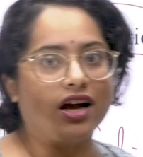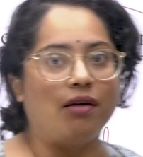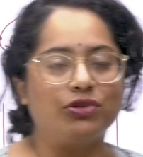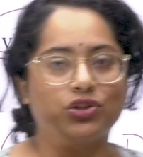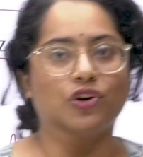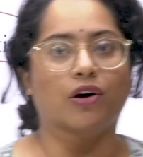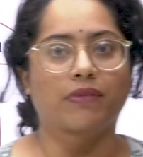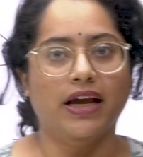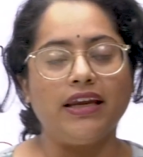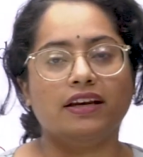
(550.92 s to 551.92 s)
comes to your
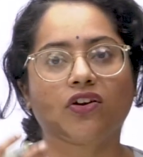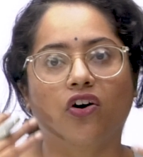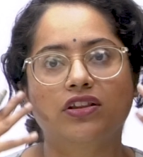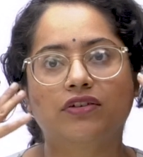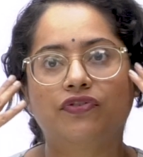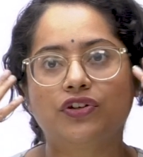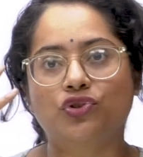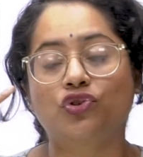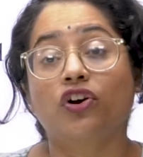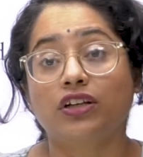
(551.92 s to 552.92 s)
mind, or the
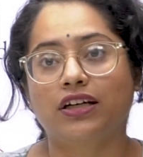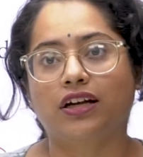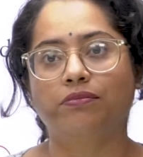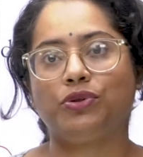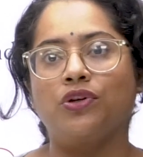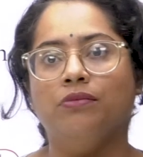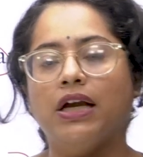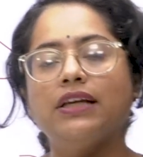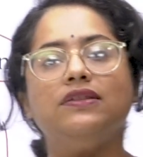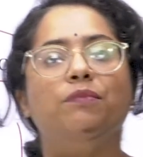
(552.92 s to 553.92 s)
first thought that comes to your
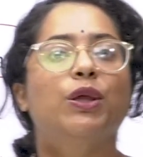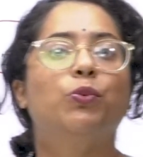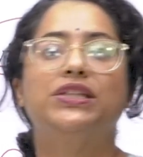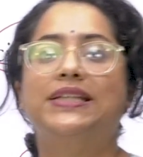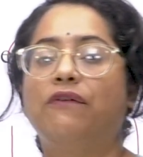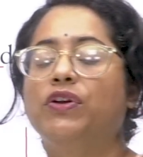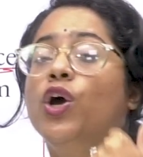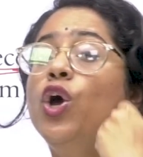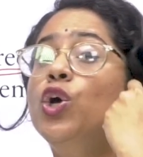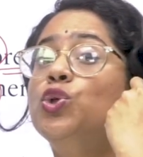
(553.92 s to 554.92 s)
mind, is something which is having
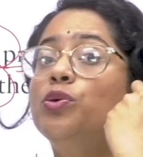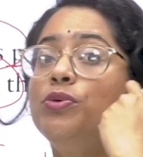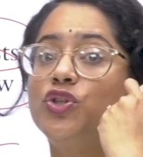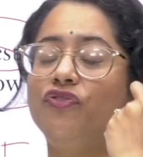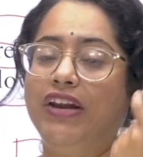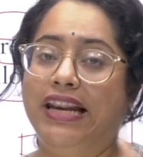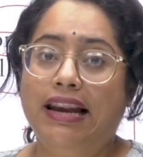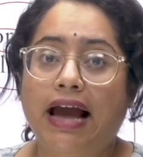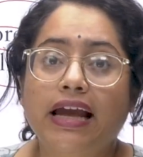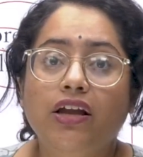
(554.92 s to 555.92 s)
so much of
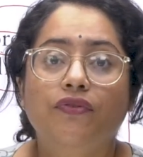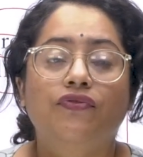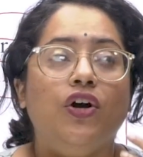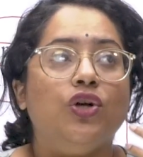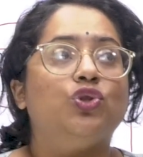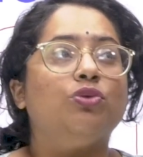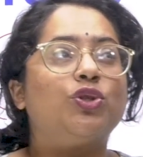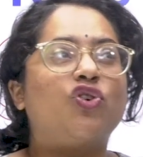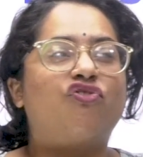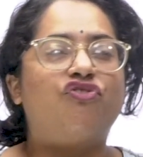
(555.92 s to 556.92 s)
life, so
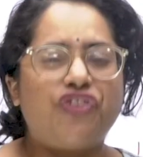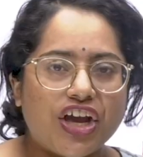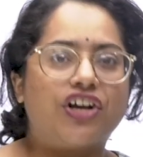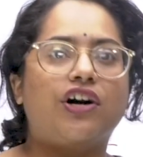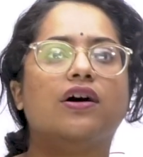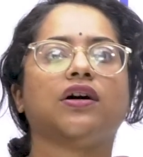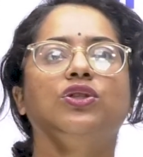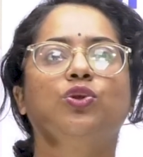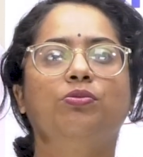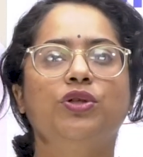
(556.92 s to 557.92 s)
much of vigor,
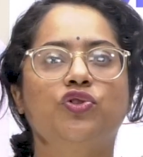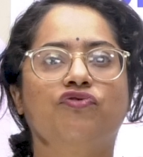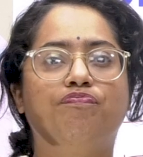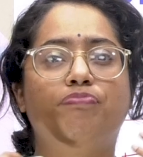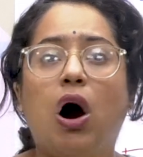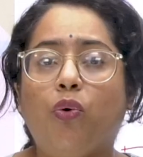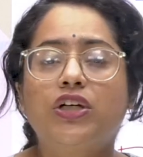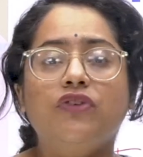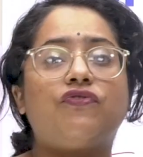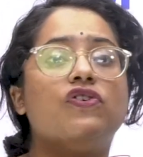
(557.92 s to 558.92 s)
so much of
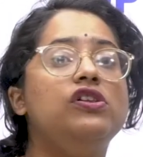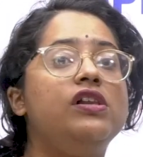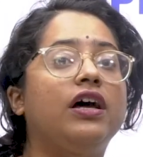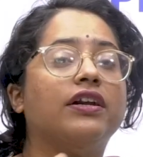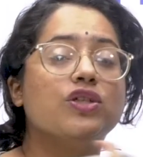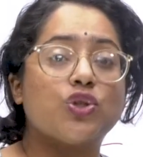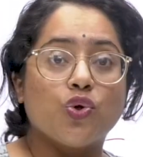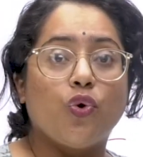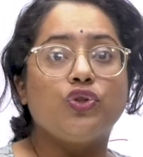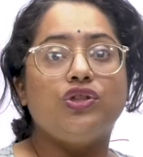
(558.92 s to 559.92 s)
bountiful
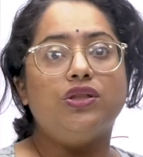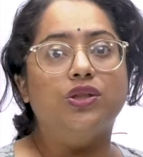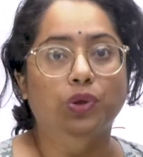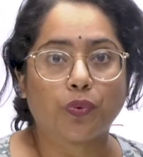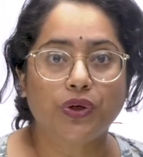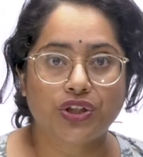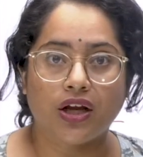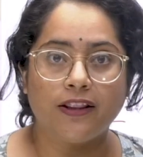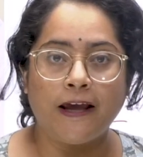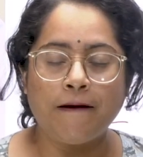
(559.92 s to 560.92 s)
resources which
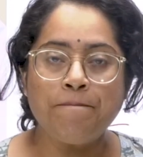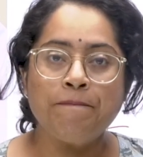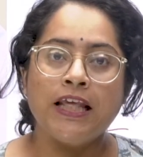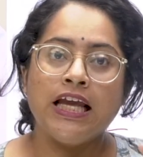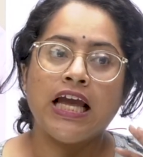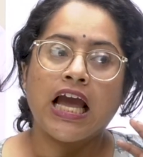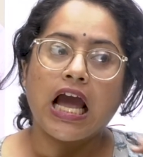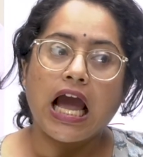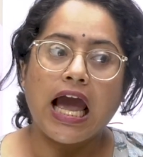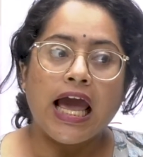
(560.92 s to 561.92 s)
are there.
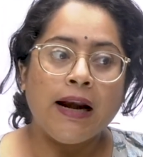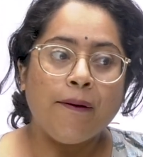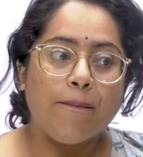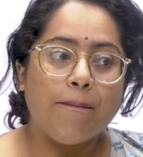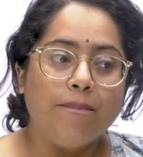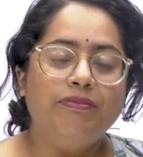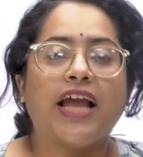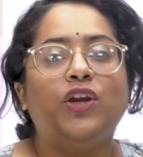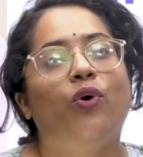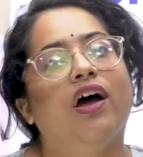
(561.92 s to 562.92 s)
And
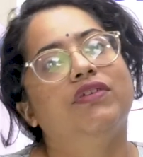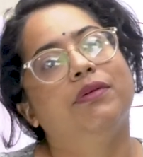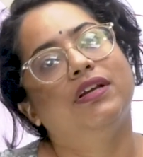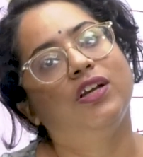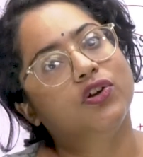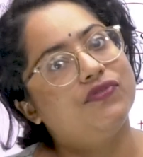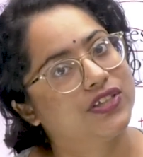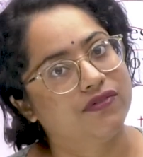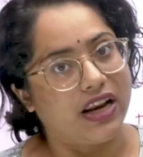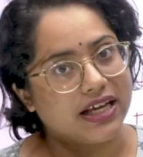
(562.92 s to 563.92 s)
then you have in the middle, you have
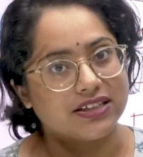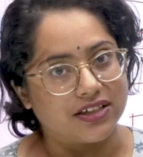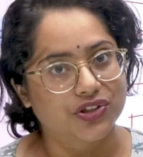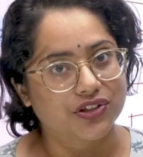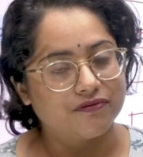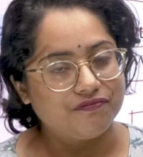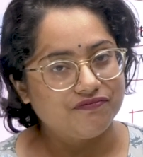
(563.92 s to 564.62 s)
civilization.